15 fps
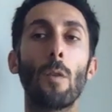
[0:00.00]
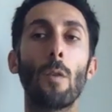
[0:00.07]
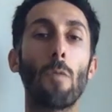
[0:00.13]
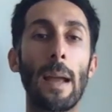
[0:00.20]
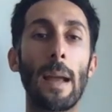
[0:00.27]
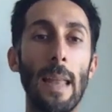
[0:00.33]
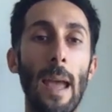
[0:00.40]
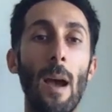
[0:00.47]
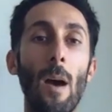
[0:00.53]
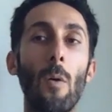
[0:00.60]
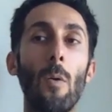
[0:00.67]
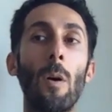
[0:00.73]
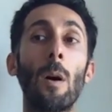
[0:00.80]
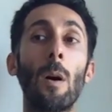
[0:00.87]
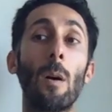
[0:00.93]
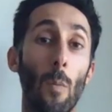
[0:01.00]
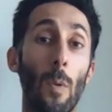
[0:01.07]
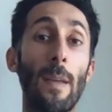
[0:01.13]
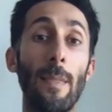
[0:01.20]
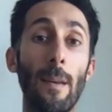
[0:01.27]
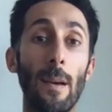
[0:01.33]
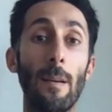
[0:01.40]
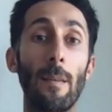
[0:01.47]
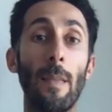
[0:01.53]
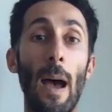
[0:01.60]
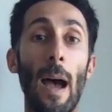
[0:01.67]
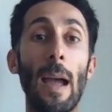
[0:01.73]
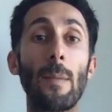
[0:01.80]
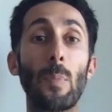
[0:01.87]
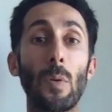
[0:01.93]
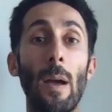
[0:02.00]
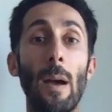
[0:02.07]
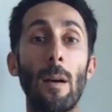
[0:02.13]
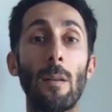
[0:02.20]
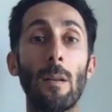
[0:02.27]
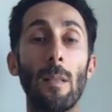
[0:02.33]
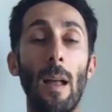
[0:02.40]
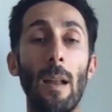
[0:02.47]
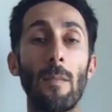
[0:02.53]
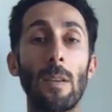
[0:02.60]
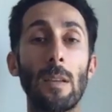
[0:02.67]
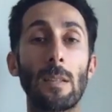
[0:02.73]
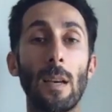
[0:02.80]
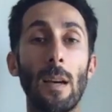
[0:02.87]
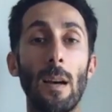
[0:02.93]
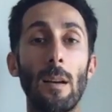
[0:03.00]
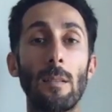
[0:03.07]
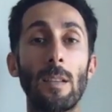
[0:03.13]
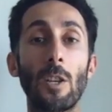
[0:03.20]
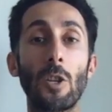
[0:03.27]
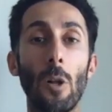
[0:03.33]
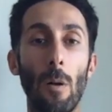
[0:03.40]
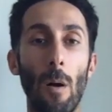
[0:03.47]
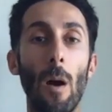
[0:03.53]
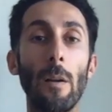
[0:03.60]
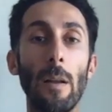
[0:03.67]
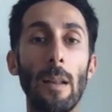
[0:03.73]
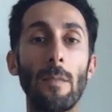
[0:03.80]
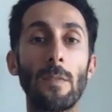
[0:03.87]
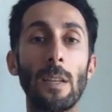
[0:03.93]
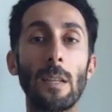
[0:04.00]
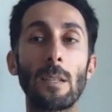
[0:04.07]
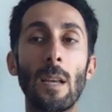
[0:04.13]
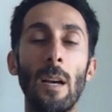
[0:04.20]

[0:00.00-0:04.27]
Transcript: Right now, with the hype around a lot of these digital art NFTs,